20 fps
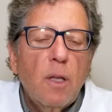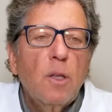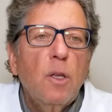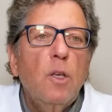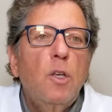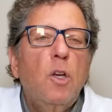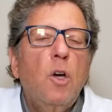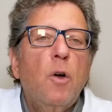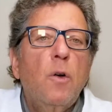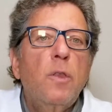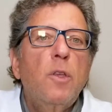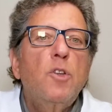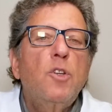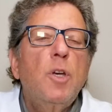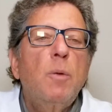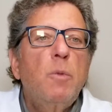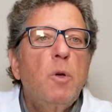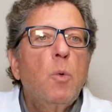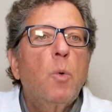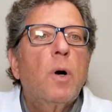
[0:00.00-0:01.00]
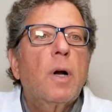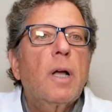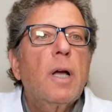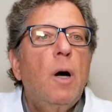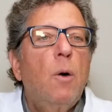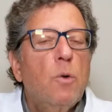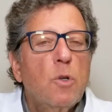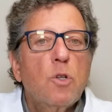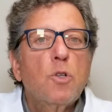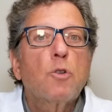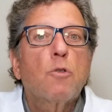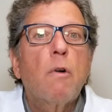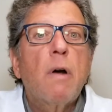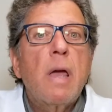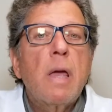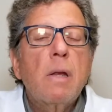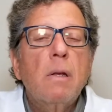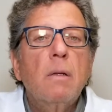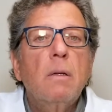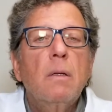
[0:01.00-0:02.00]
you go to the gym, you work out, which is
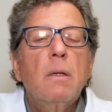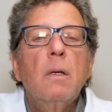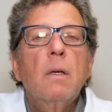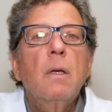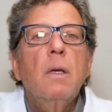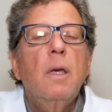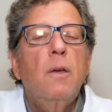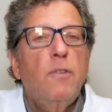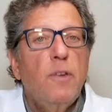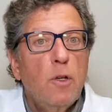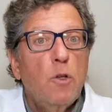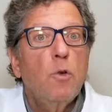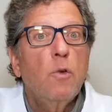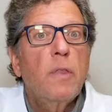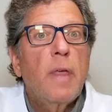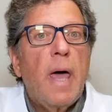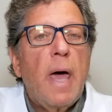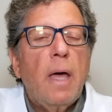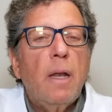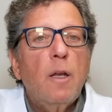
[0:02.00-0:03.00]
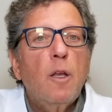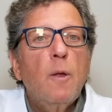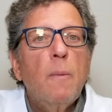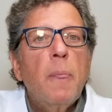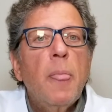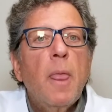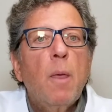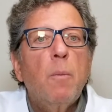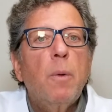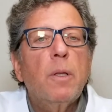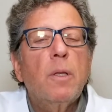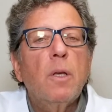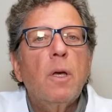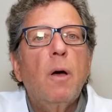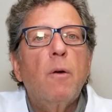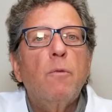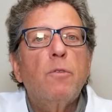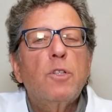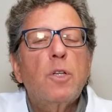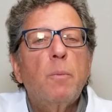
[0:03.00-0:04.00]
great if you do that,
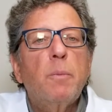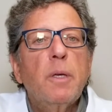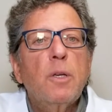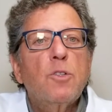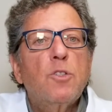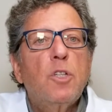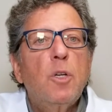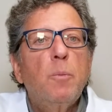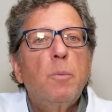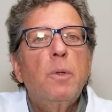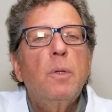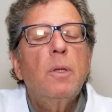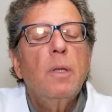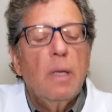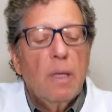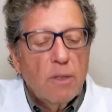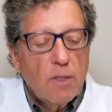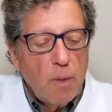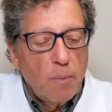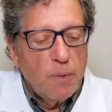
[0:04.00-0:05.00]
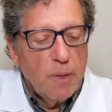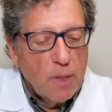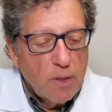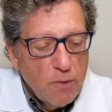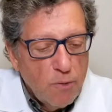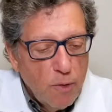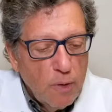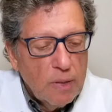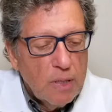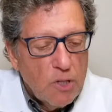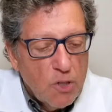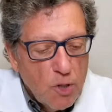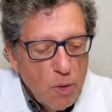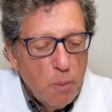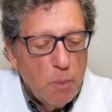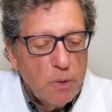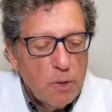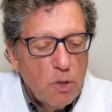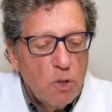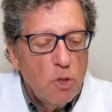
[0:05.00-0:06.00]
but something really
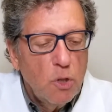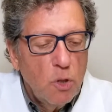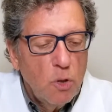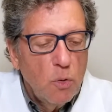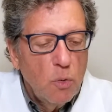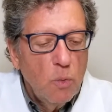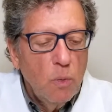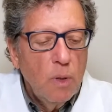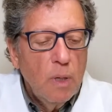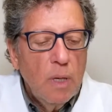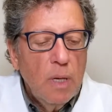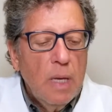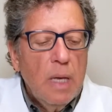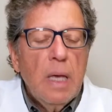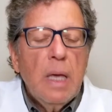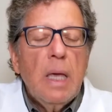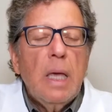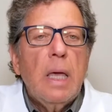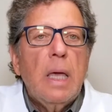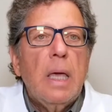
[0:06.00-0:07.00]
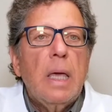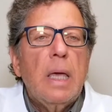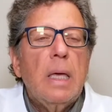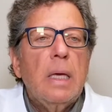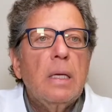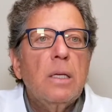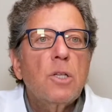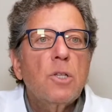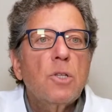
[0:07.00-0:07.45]
simple to do is